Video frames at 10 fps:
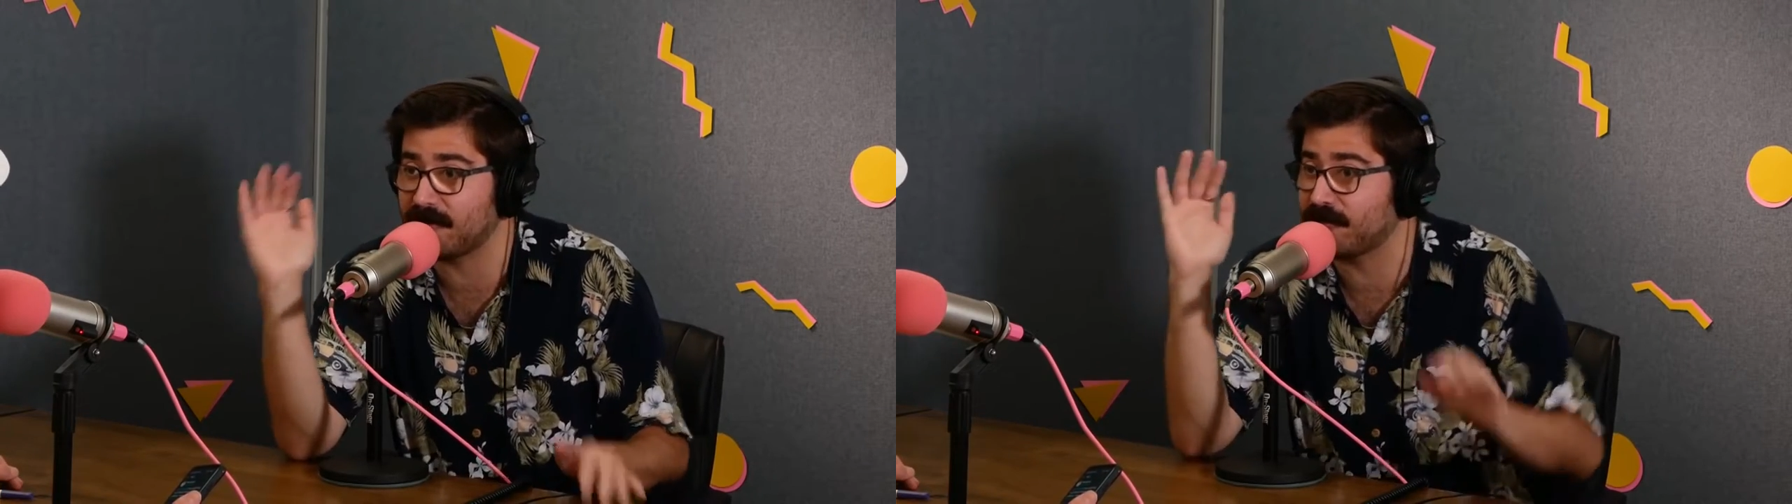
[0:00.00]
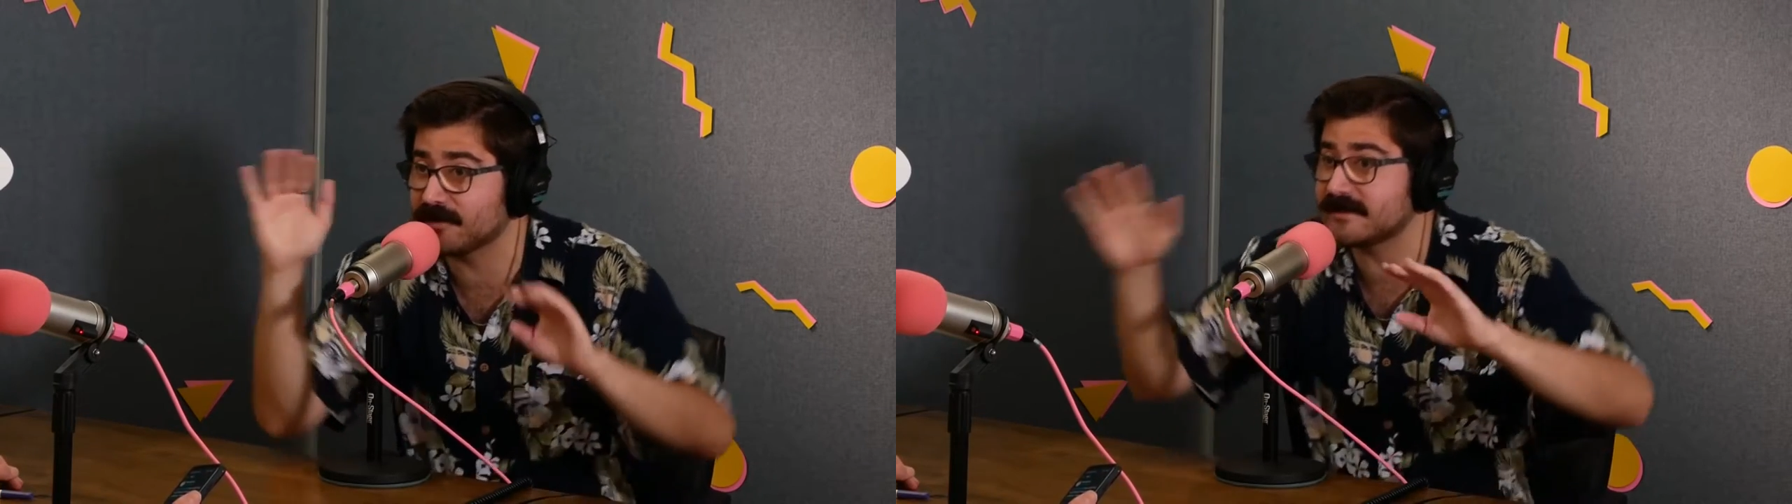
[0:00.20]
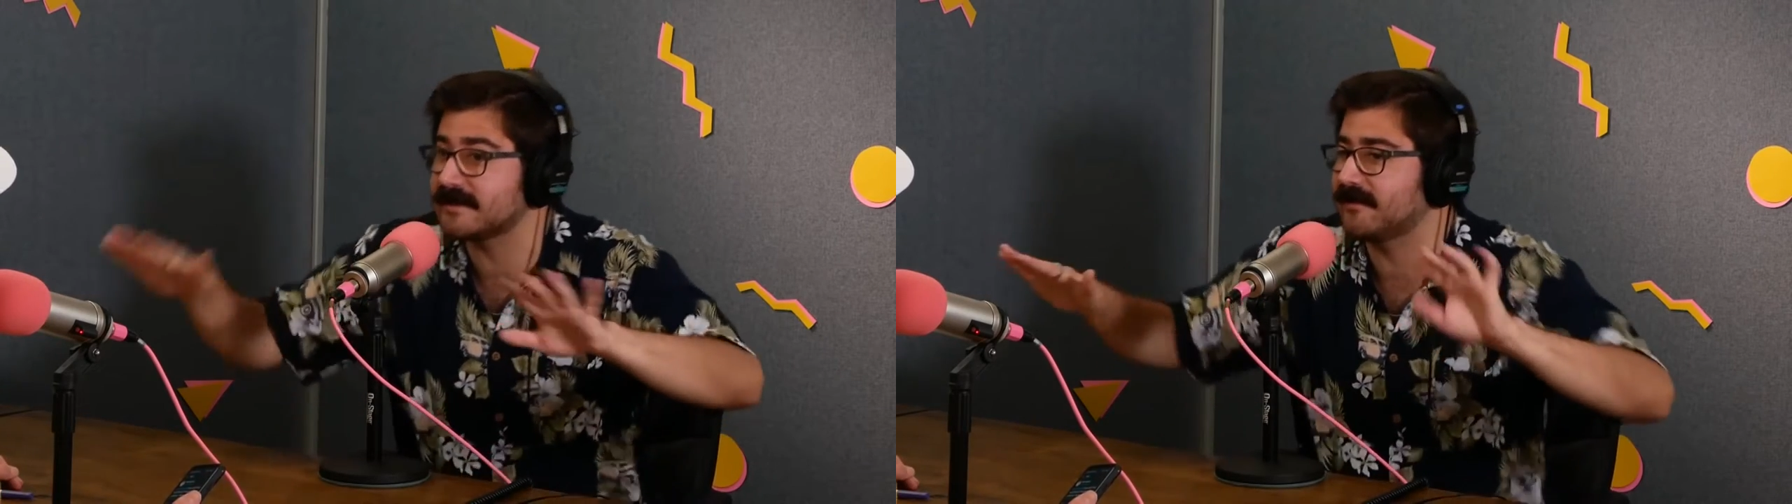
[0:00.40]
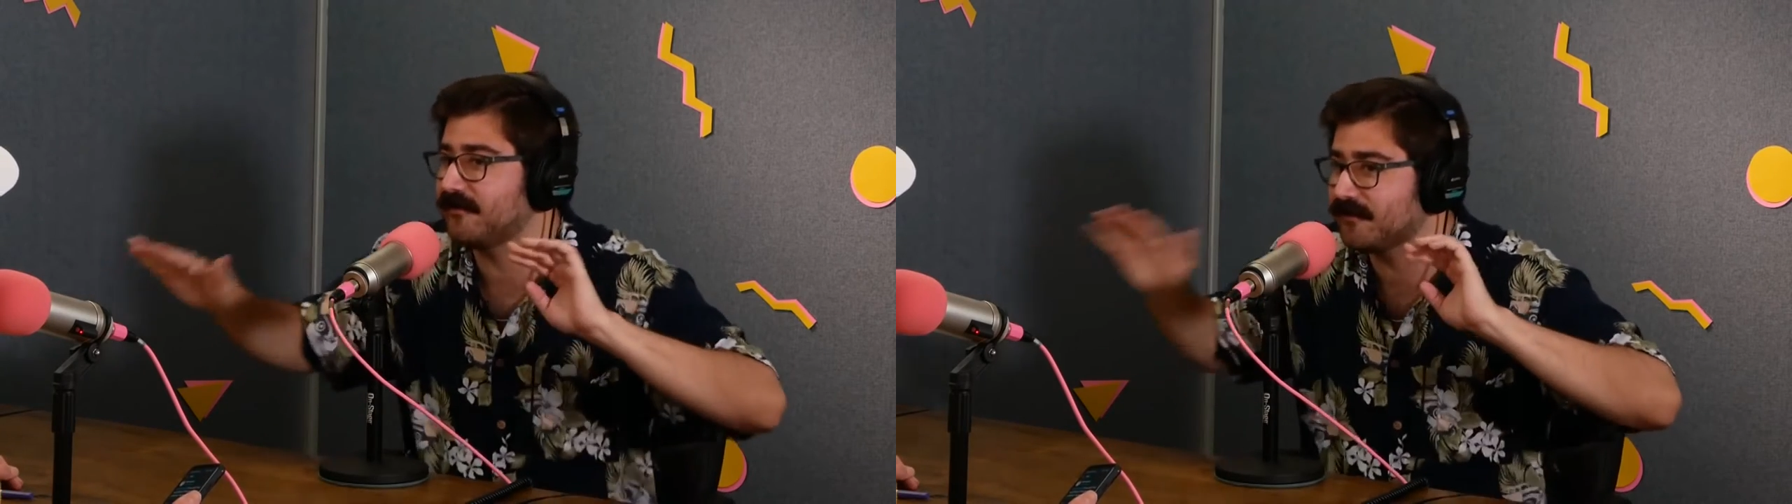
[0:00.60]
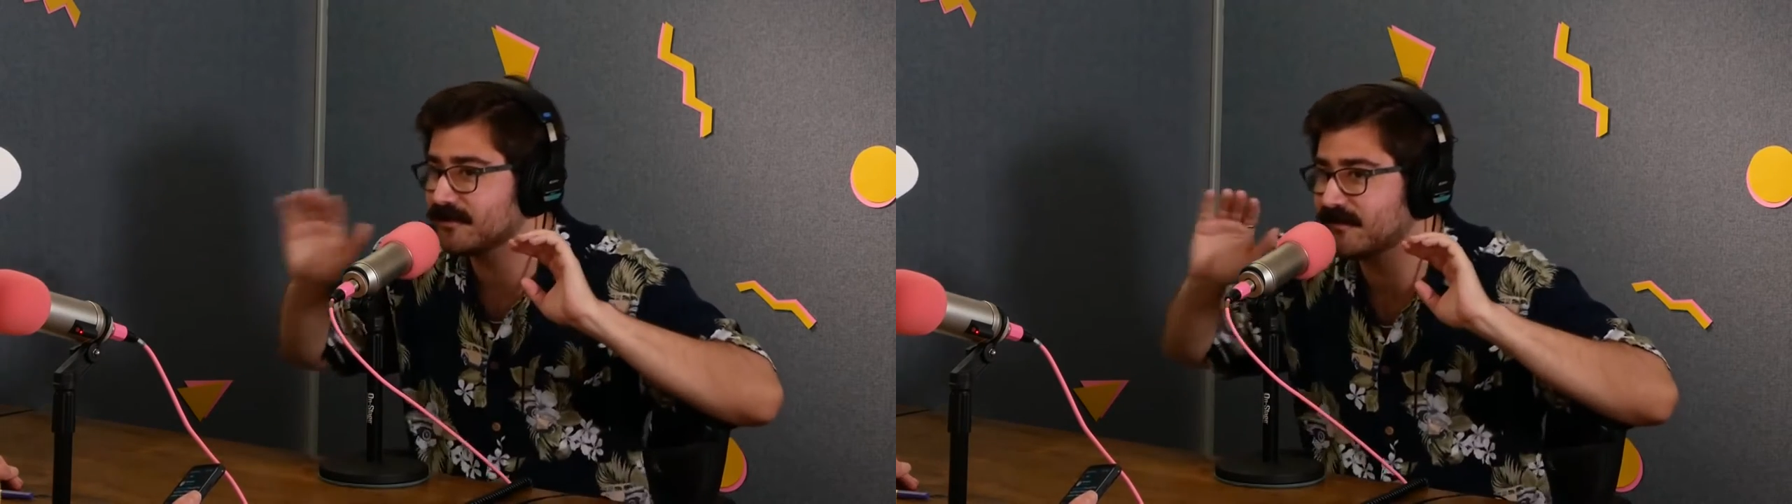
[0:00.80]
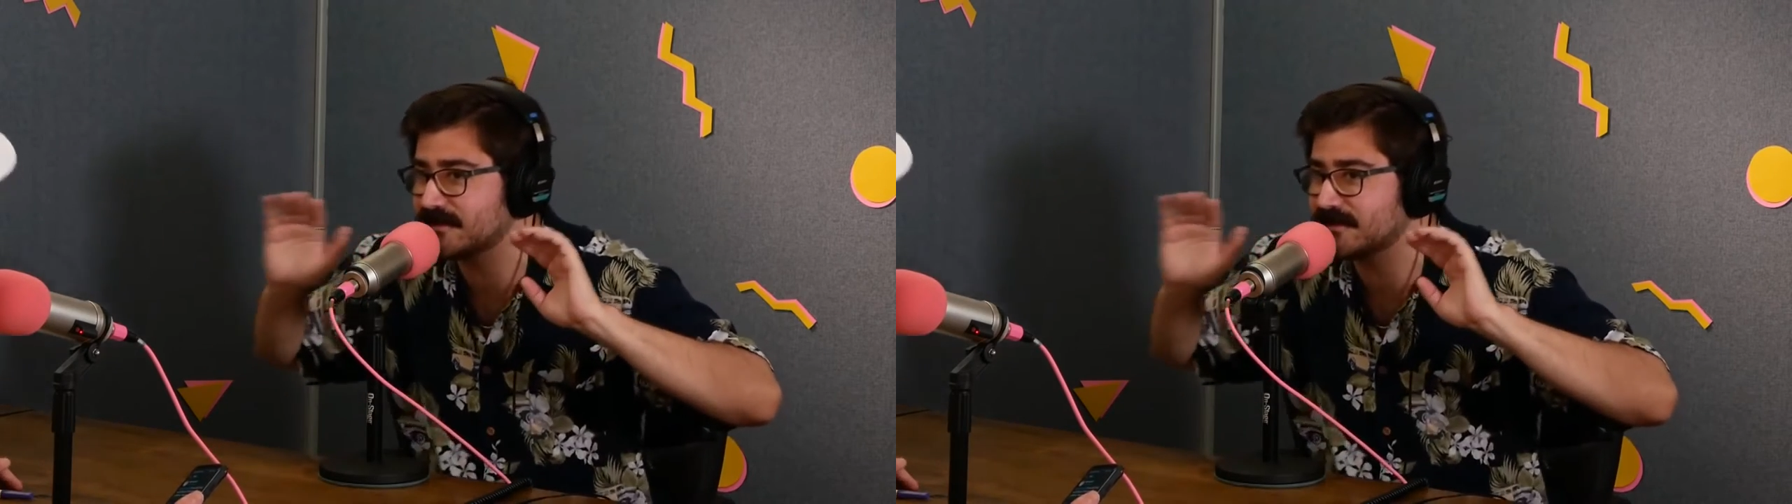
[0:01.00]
the first